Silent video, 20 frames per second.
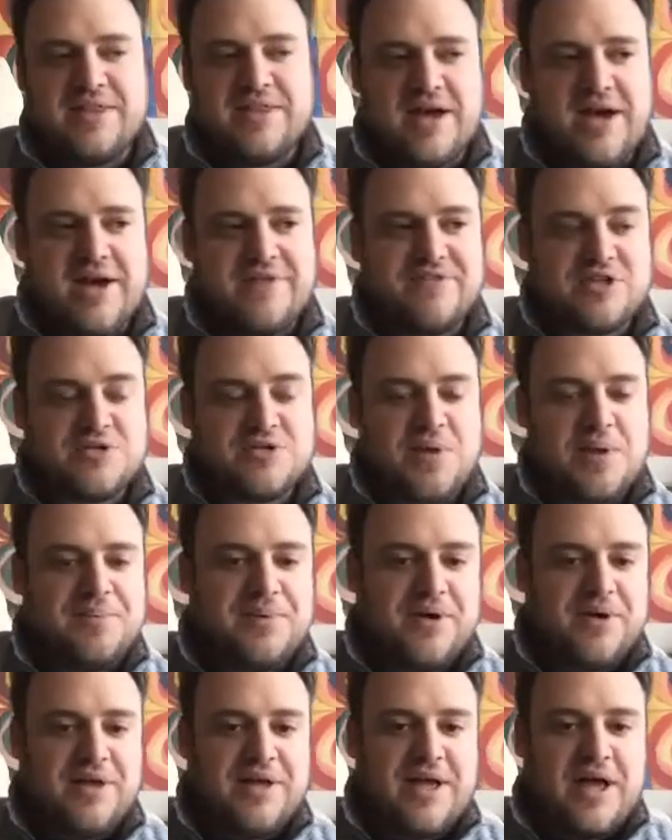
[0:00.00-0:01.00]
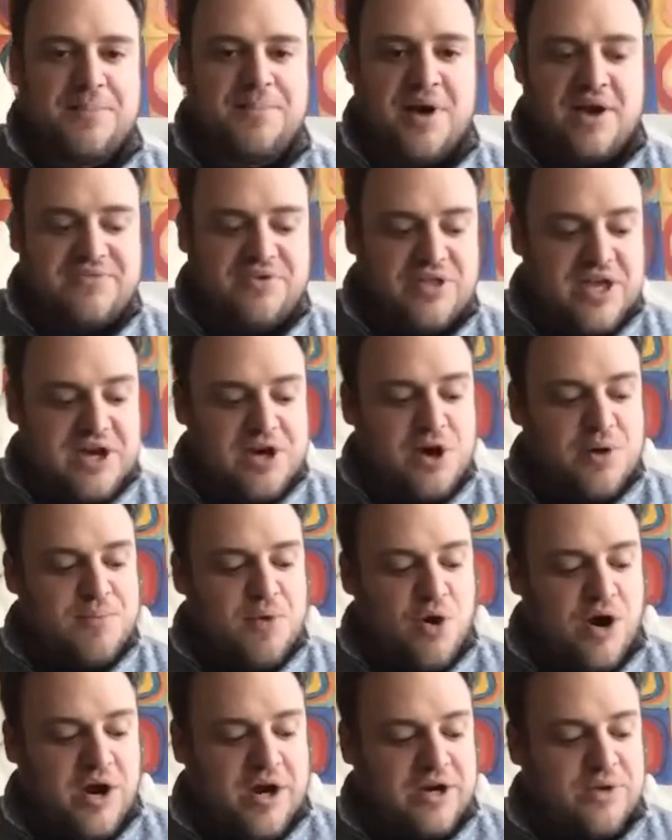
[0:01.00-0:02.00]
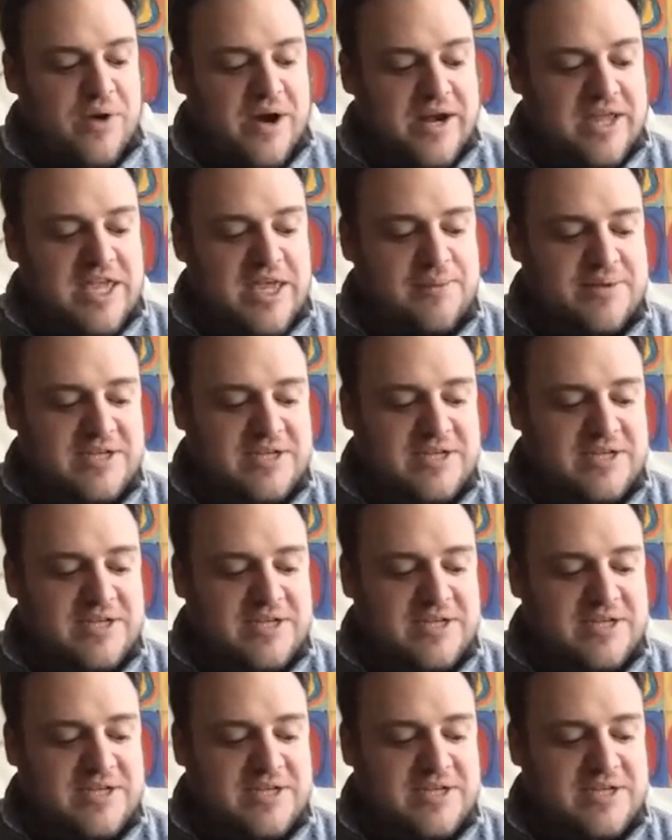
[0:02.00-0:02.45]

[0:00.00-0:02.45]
If there's people above you that know more, you want to keep,